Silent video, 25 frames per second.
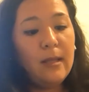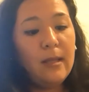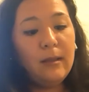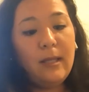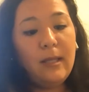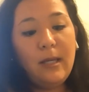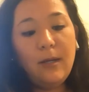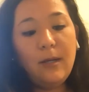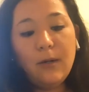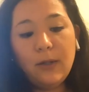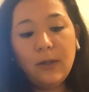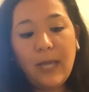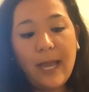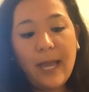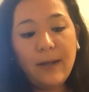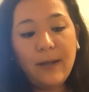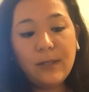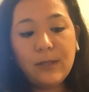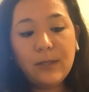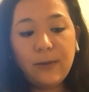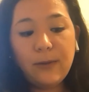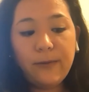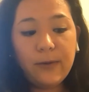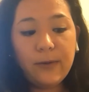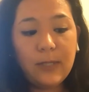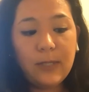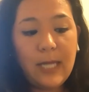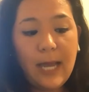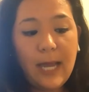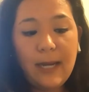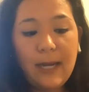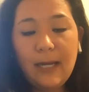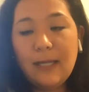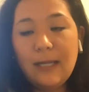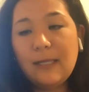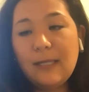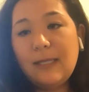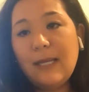legal counsel for
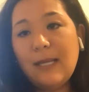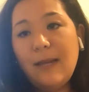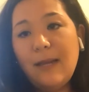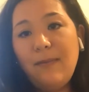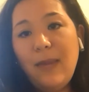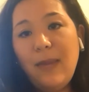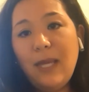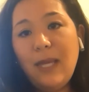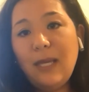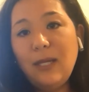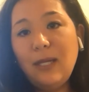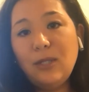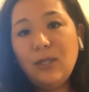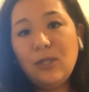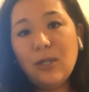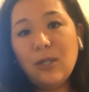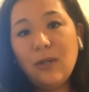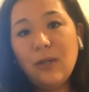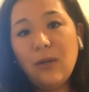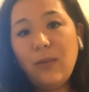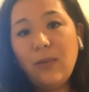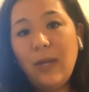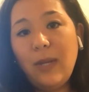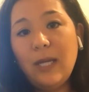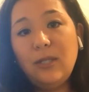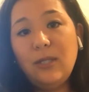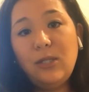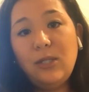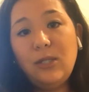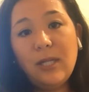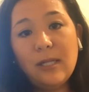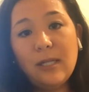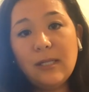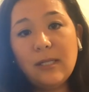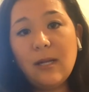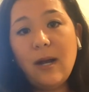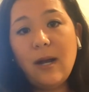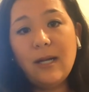tenants, and making sure that we had
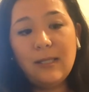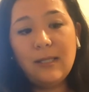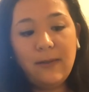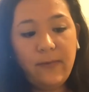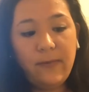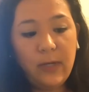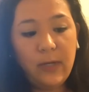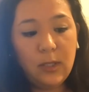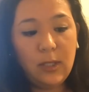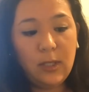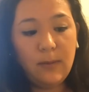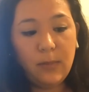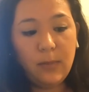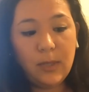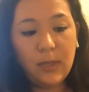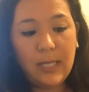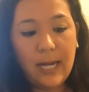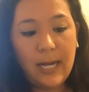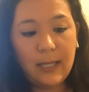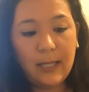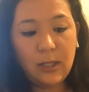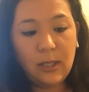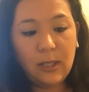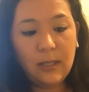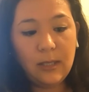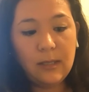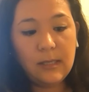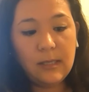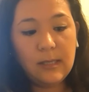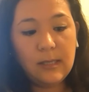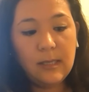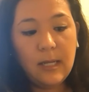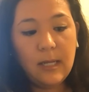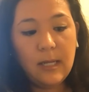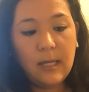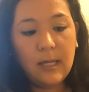just cause eviction protections.